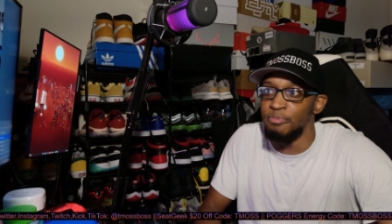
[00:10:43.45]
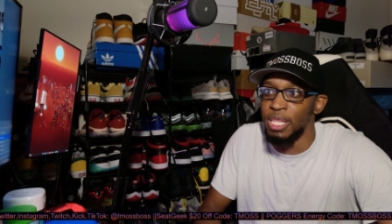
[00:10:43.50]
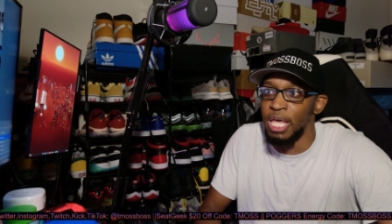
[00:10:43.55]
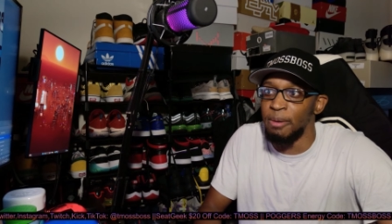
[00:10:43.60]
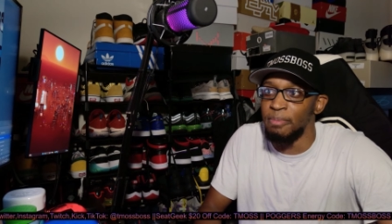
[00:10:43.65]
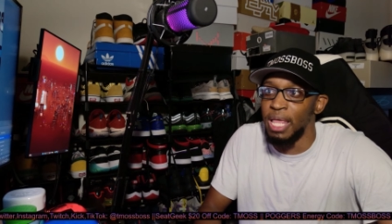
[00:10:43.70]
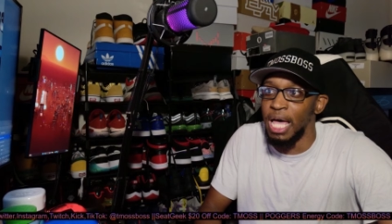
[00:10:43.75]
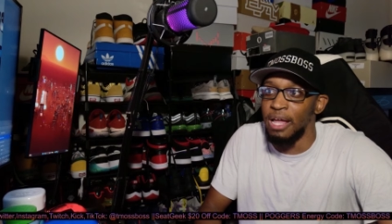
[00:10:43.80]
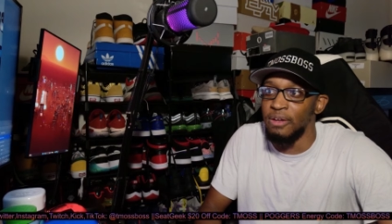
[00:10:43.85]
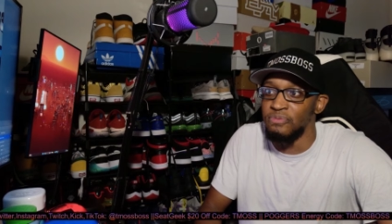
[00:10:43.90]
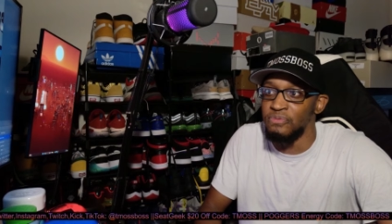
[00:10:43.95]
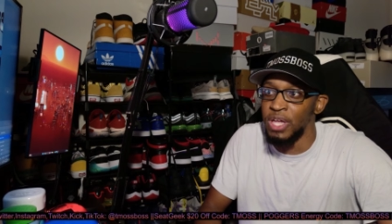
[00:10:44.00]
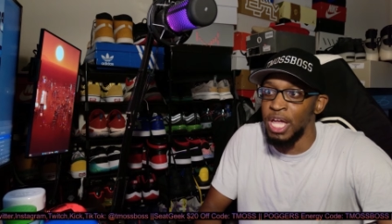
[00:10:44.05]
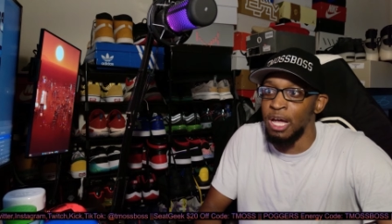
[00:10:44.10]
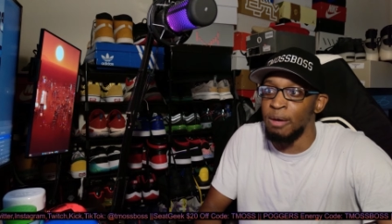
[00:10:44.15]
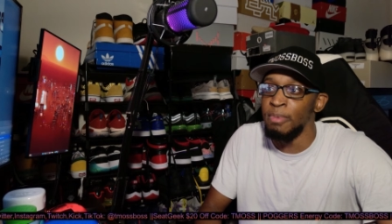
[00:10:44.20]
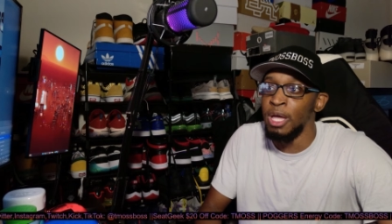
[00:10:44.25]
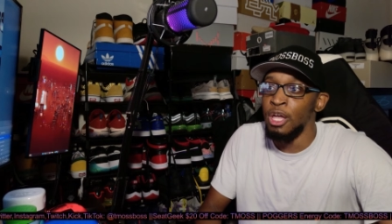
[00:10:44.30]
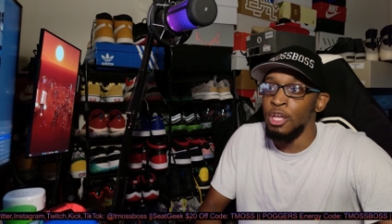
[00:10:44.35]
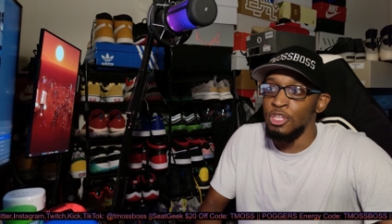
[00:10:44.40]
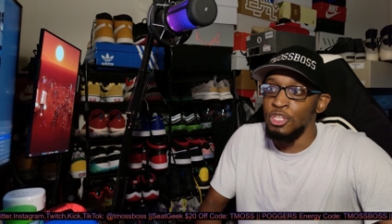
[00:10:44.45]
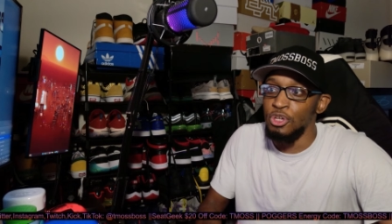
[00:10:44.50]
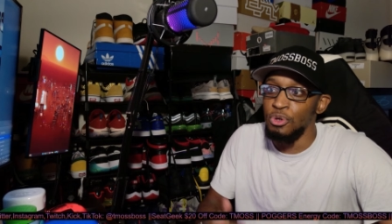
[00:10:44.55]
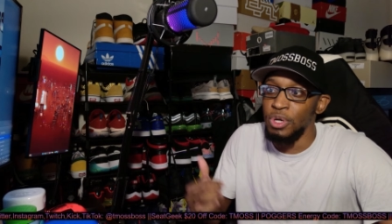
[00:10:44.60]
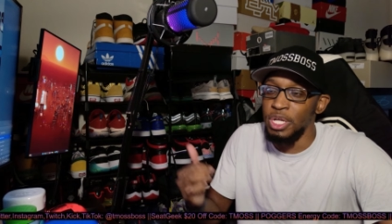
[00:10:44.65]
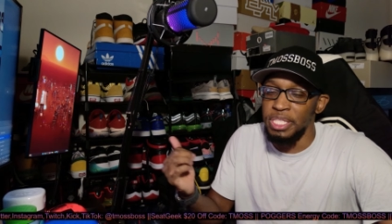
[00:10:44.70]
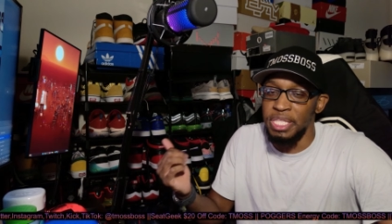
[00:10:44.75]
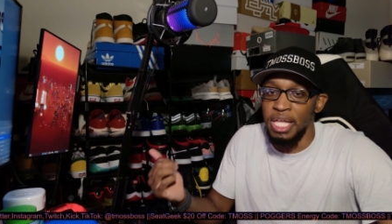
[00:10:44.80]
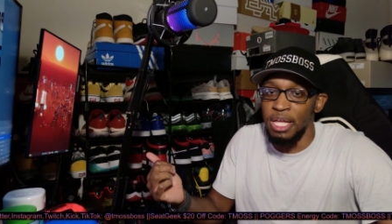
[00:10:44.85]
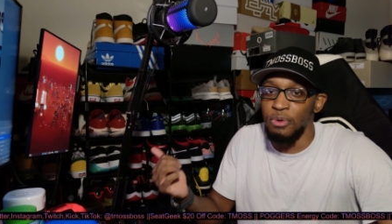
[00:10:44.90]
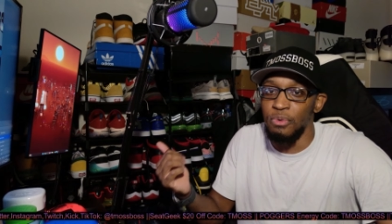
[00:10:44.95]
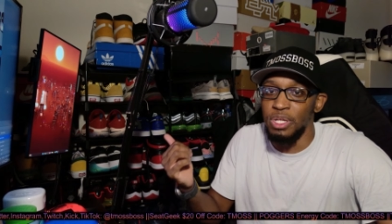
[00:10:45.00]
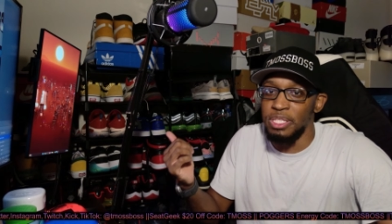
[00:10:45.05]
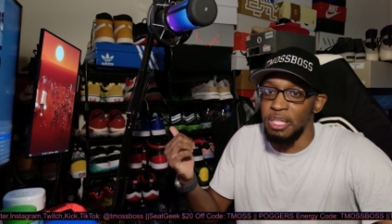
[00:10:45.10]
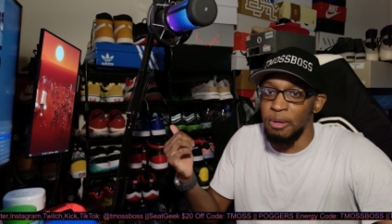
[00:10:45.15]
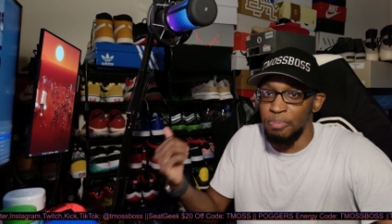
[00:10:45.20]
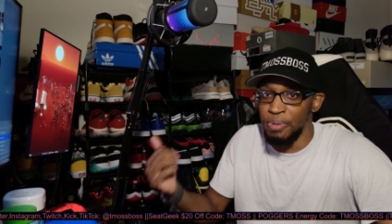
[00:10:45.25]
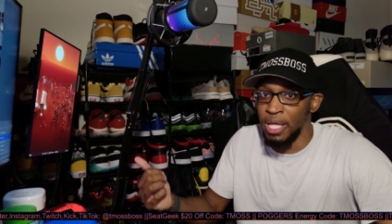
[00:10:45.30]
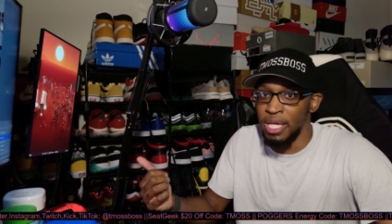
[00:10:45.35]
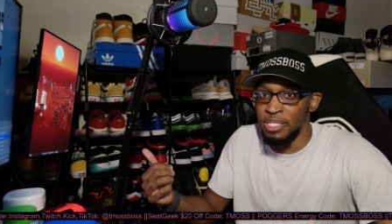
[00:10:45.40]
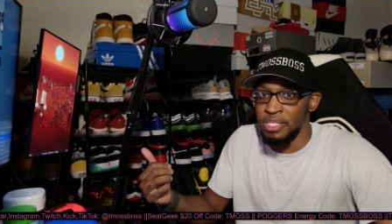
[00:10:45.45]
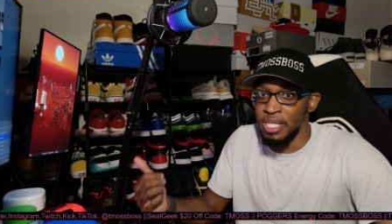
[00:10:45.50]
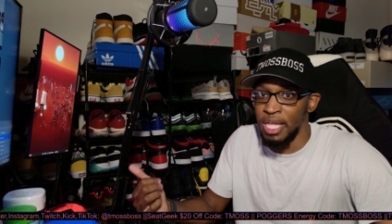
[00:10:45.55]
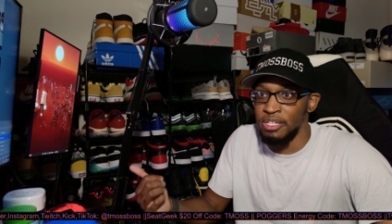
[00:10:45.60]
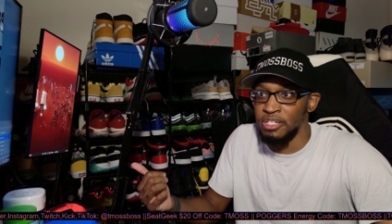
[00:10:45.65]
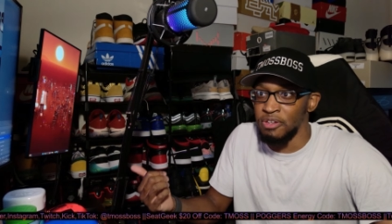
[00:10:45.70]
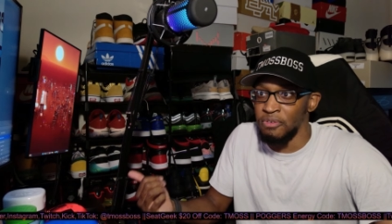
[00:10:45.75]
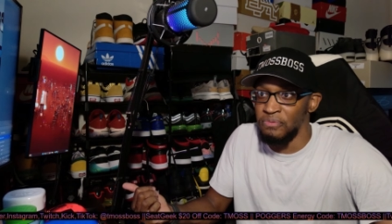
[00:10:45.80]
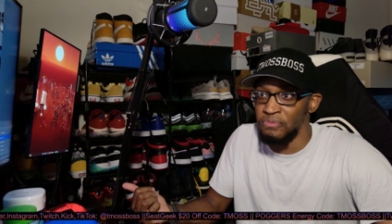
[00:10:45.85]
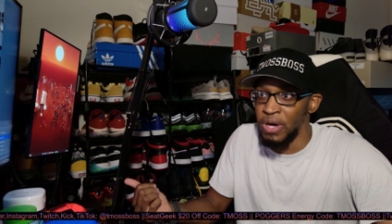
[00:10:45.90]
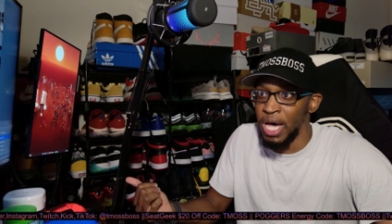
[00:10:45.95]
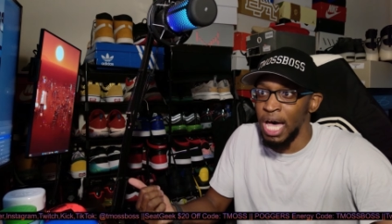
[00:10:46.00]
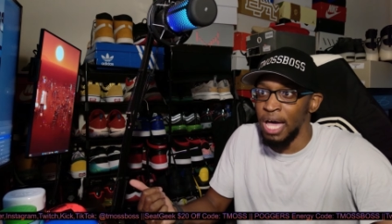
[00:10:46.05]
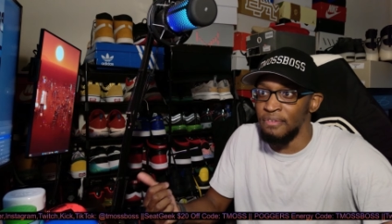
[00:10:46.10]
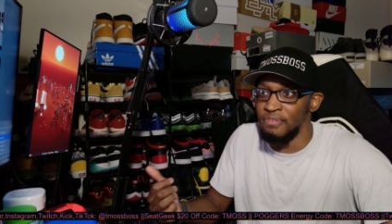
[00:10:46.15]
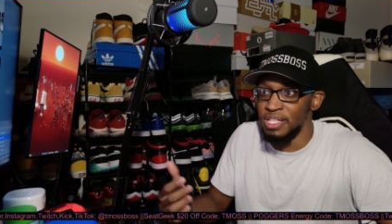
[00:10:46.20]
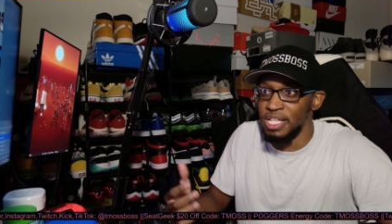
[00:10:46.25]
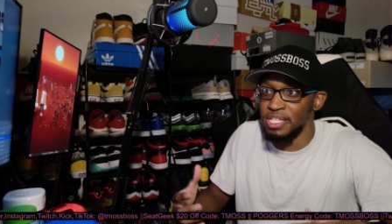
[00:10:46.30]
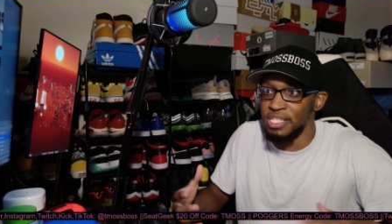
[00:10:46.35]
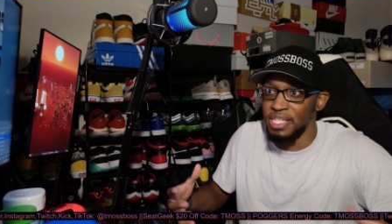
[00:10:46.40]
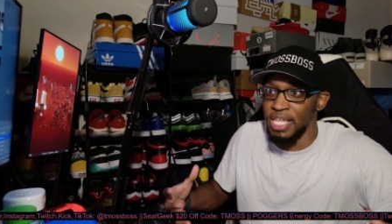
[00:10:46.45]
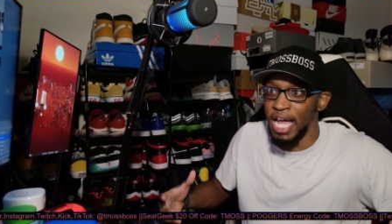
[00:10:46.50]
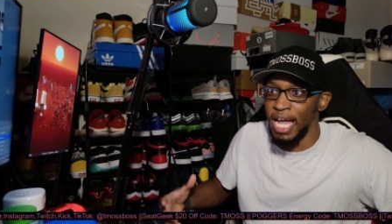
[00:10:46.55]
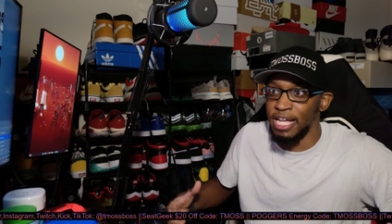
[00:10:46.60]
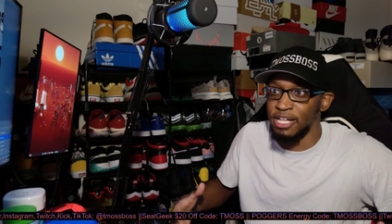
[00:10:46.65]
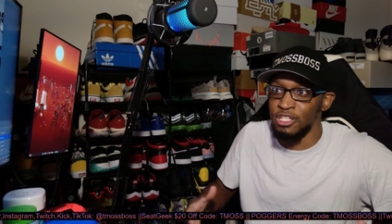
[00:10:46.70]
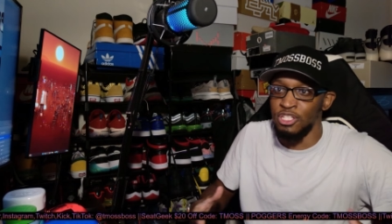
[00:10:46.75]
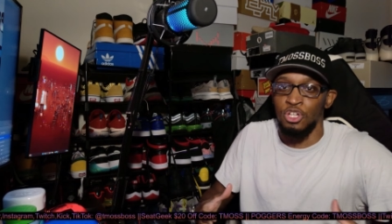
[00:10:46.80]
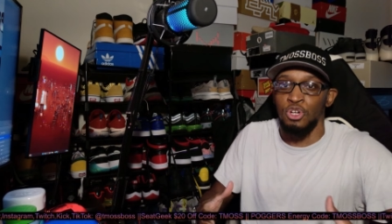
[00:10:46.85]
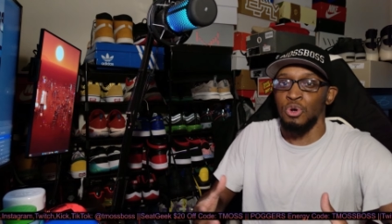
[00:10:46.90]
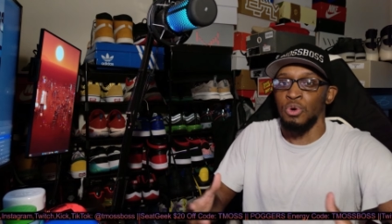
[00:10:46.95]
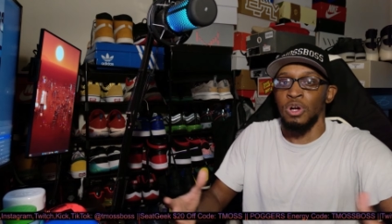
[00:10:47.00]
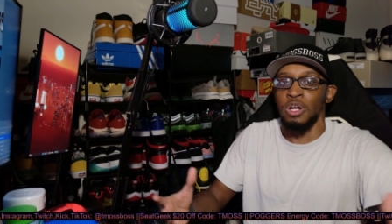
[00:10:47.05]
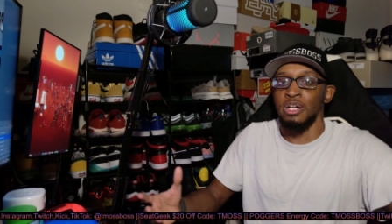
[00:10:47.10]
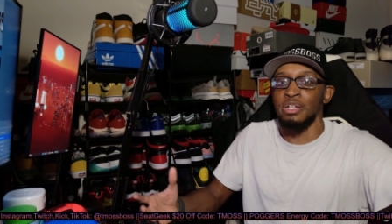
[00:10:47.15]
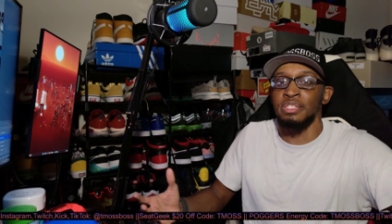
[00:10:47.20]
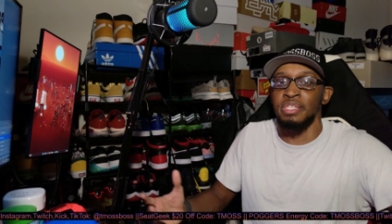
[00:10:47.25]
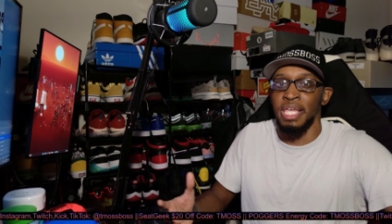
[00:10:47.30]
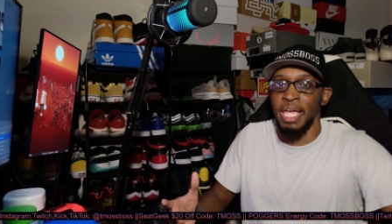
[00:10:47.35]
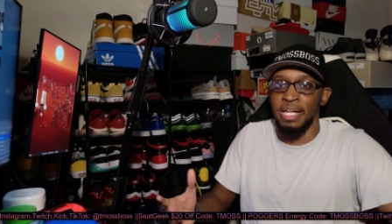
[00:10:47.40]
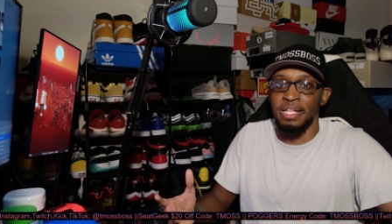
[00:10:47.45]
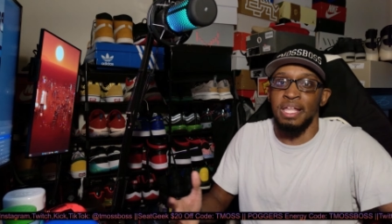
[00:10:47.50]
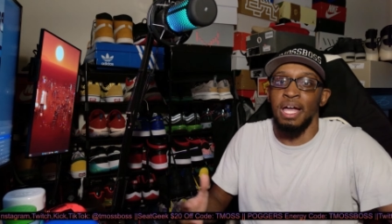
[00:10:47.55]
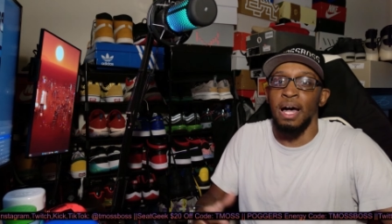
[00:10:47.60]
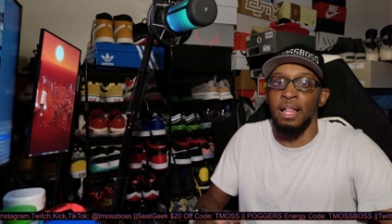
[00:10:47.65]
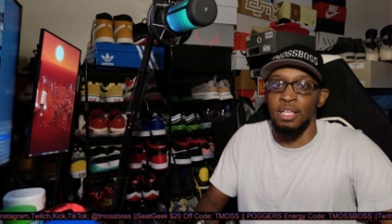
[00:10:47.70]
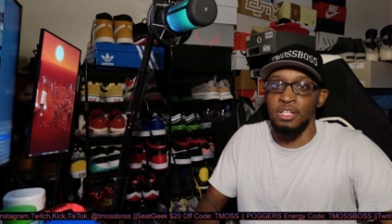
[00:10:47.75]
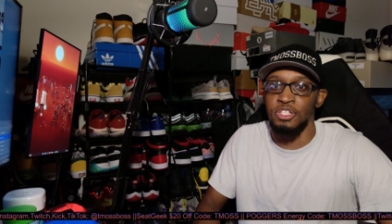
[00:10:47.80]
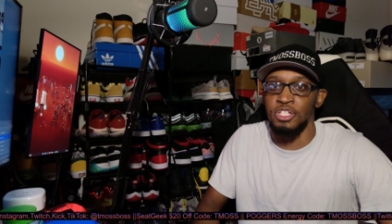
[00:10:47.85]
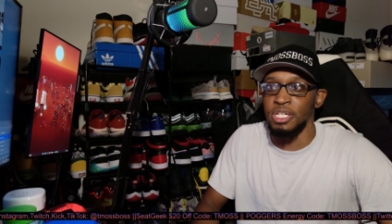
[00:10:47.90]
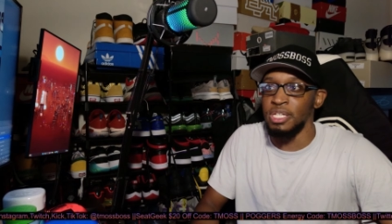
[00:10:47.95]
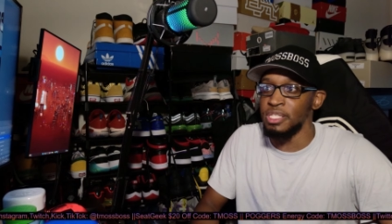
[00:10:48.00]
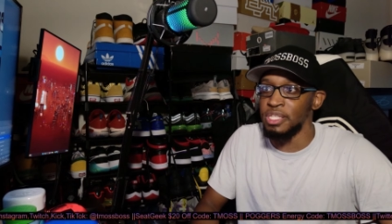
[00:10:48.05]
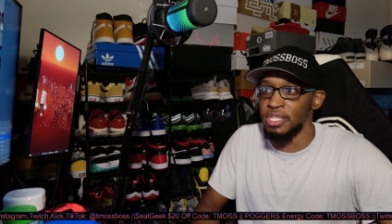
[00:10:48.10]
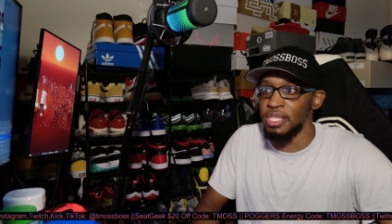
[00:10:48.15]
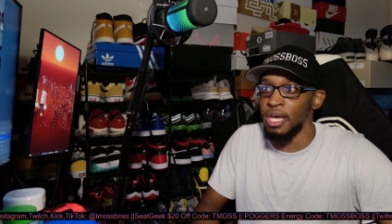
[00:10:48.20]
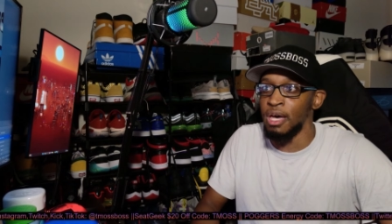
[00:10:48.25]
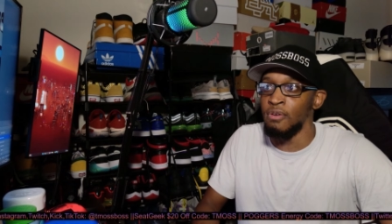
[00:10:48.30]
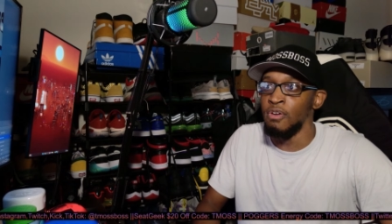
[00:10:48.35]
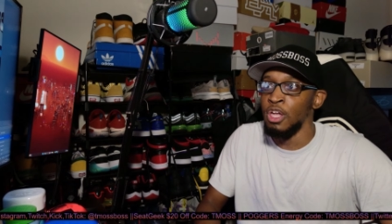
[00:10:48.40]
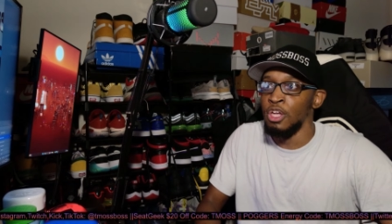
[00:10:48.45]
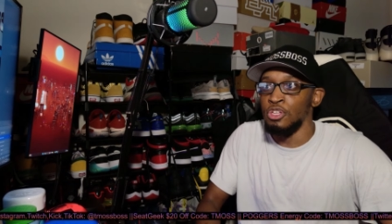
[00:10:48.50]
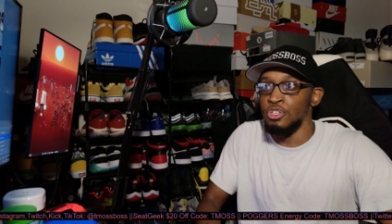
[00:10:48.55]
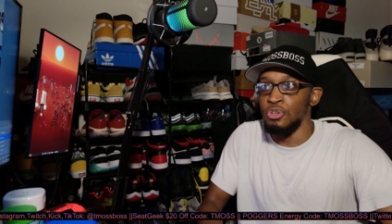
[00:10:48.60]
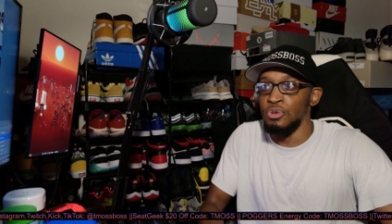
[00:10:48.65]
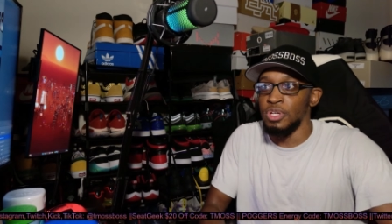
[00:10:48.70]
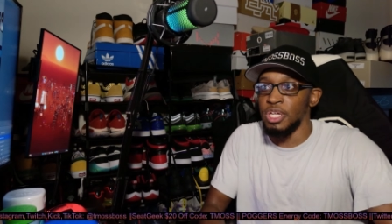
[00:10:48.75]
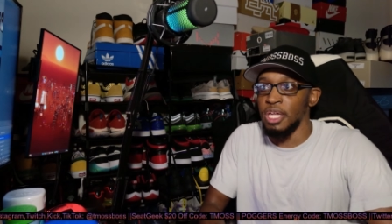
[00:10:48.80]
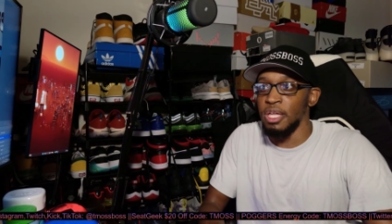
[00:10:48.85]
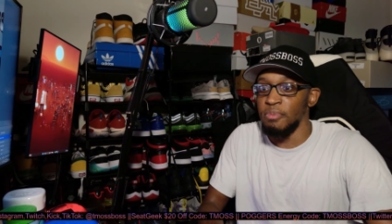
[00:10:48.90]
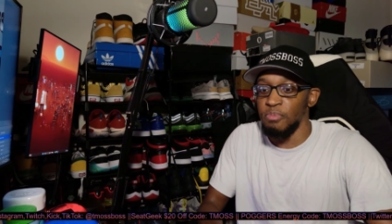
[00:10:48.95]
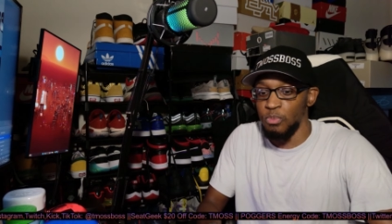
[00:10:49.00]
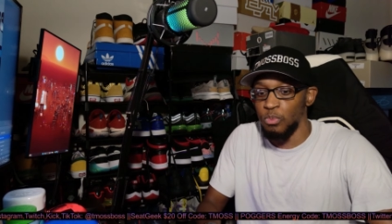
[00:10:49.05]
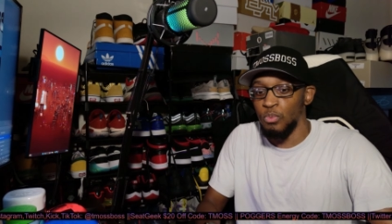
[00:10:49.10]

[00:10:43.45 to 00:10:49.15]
But I'm like, fam, you would think with the PlayStation 5 and it's like newer technology and stuff, you can,